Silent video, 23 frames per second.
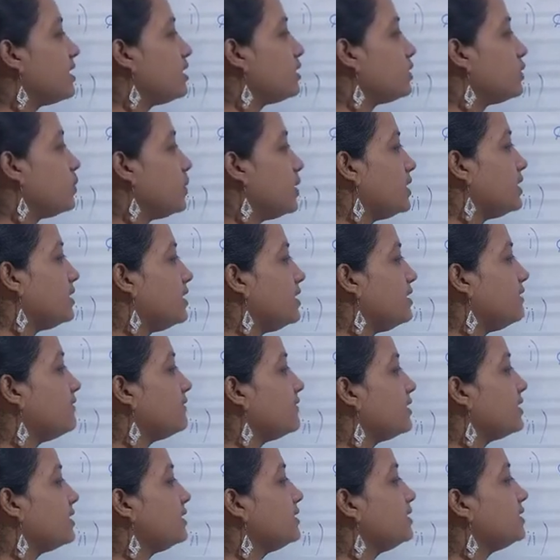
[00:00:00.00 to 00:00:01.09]
are
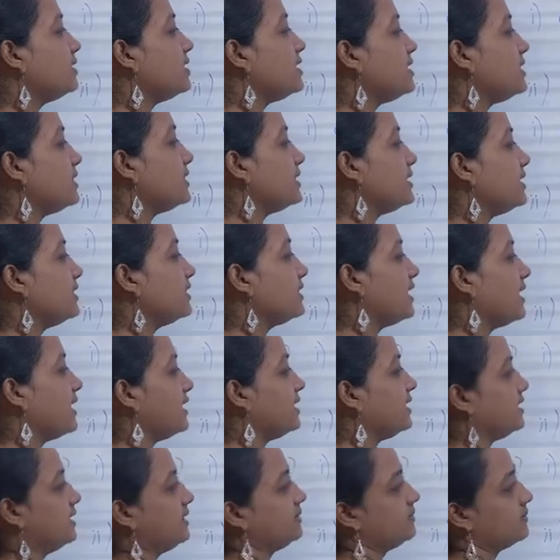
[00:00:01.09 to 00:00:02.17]
21, 3 6 are
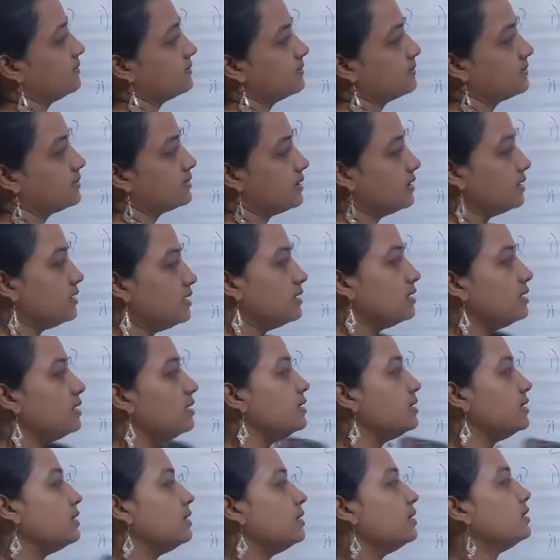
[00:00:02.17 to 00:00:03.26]
18.
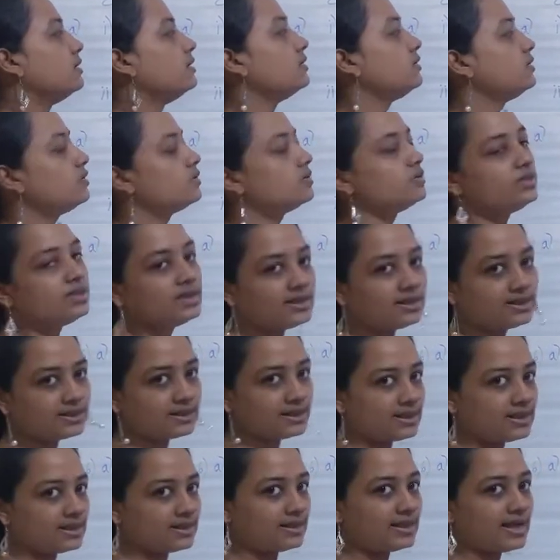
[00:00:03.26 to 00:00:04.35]
So this
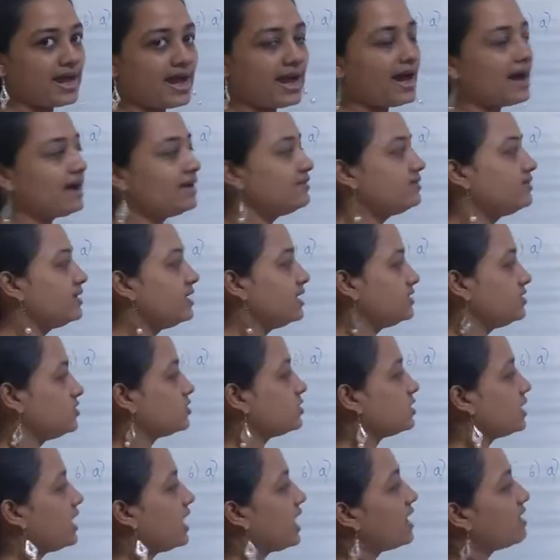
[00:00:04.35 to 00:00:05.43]
is the
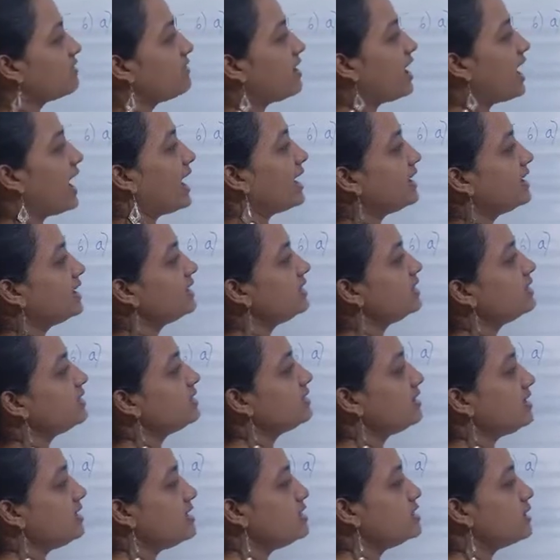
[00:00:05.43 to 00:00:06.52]
average. I have added the
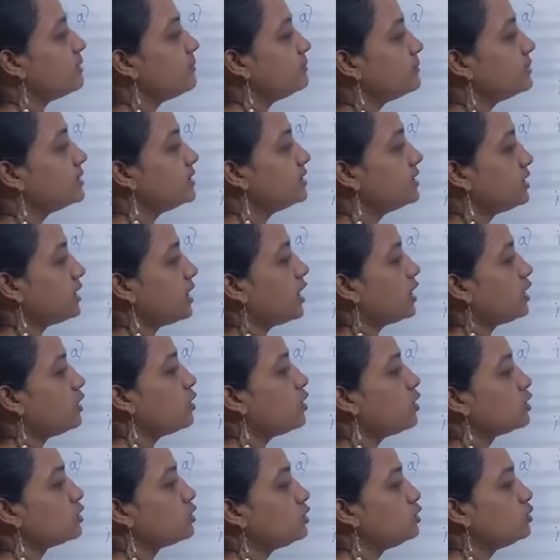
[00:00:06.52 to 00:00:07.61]
3 numbers. I
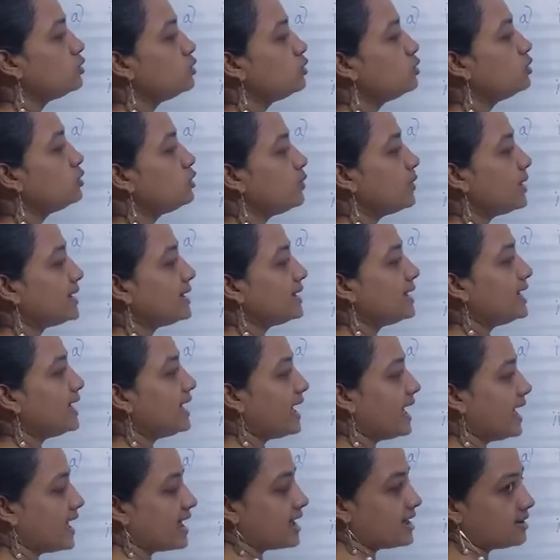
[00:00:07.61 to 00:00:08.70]
got
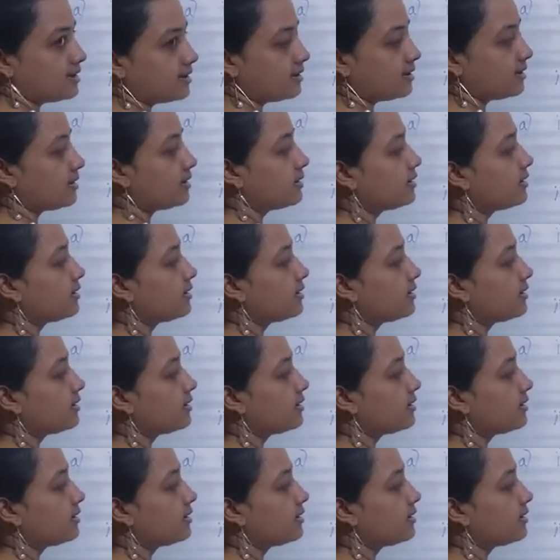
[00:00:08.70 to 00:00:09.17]
228